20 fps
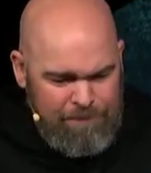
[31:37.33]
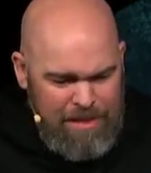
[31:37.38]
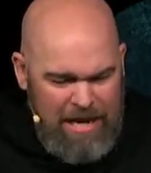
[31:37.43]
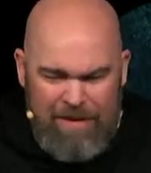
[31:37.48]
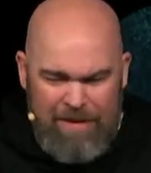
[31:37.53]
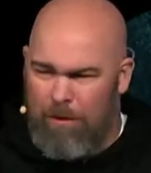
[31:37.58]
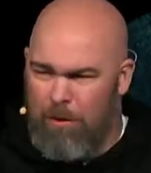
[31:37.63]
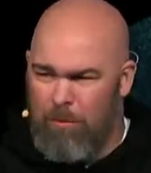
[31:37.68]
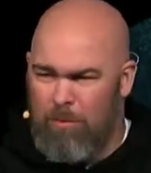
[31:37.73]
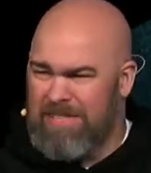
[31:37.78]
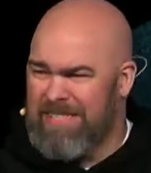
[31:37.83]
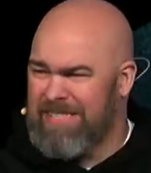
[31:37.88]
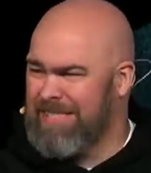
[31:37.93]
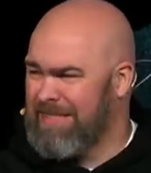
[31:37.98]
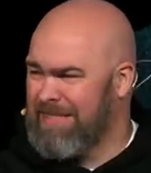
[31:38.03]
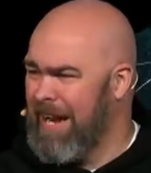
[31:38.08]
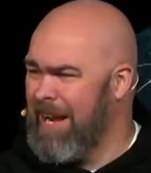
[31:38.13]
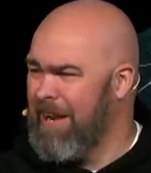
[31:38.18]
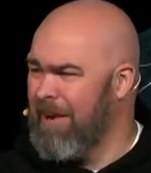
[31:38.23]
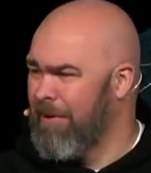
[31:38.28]
everyone
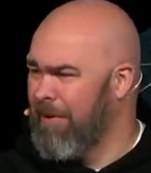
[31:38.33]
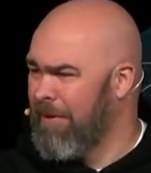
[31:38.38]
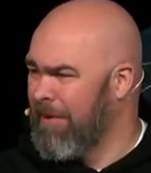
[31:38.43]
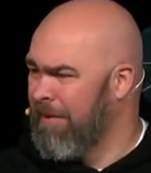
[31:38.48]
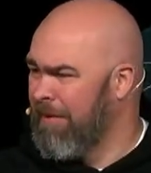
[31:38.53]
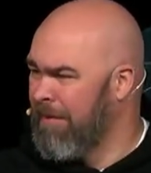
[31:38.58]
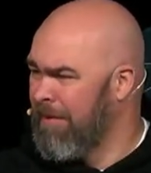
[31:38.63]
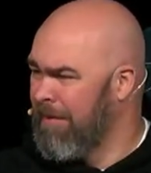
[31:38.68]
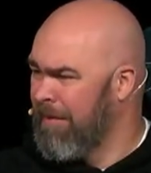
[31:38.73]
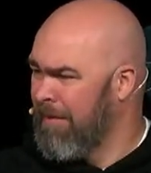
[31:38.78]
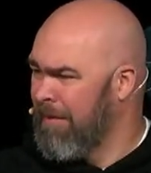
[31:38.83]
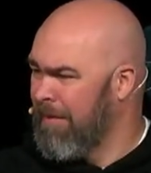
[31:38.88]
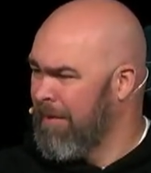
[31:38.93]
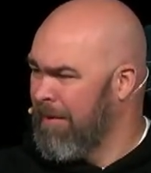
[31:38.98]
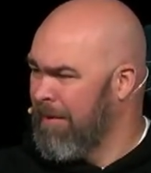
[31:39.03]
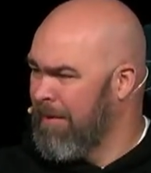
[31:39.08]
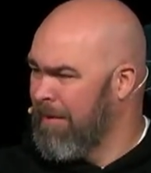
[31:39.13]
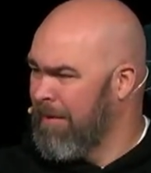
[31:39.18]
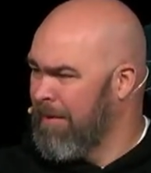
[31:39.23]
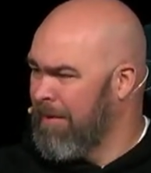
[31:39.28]
stared.
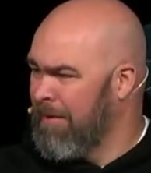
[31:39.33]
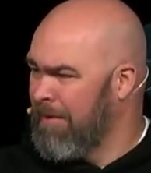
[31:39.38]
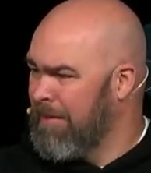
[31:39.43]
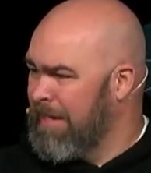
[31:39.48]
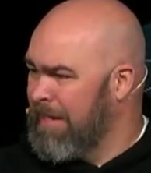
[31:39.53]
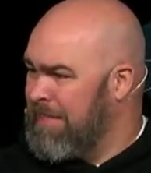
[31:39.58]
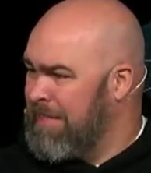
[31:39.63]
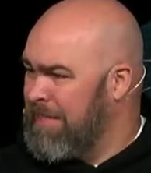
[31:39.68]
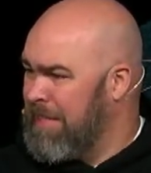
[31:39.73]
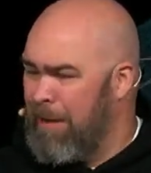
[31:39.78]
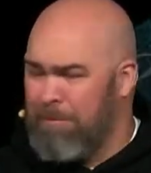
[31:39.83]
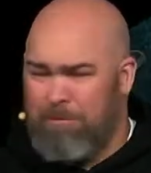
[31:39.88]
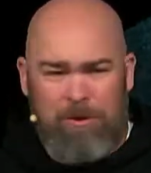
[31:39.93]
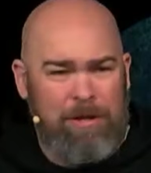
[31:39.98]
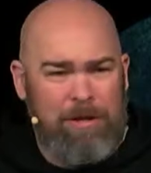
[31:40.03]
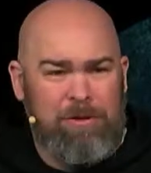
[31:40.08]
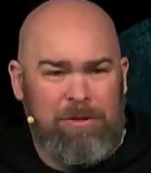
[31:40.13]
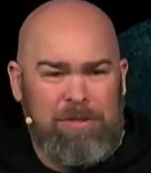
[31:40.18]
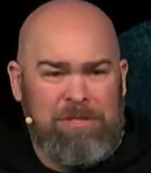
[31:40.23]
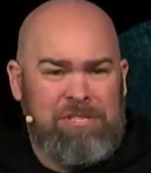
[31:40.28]
They stopped
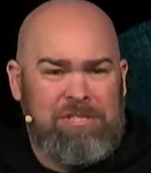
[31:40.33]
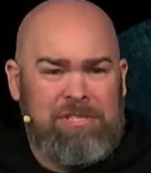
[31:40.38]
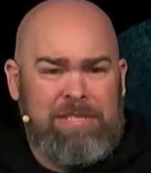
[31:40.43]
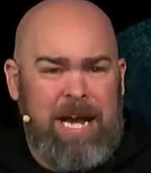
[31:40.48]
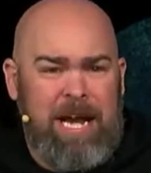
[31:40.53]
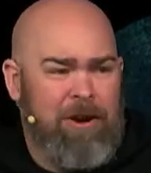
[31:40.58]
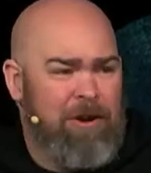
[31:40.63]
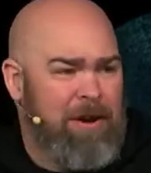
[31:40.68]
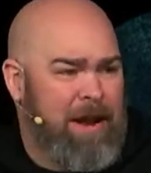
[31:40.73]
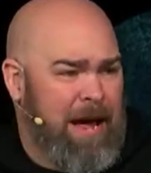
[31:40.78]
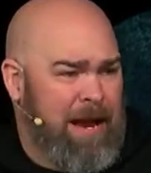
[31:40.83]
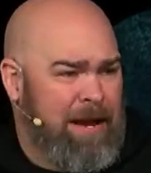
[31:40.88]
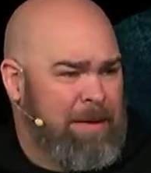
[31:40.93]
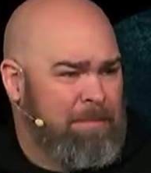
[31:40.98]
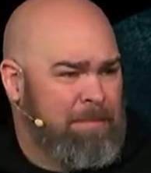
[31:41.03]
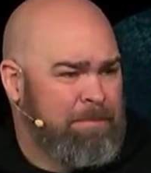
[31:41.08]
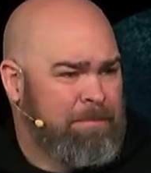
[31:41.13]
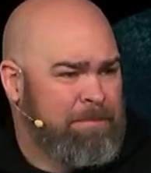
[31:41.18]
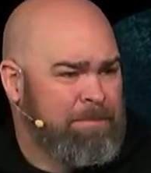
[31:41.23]
there and just stared at him.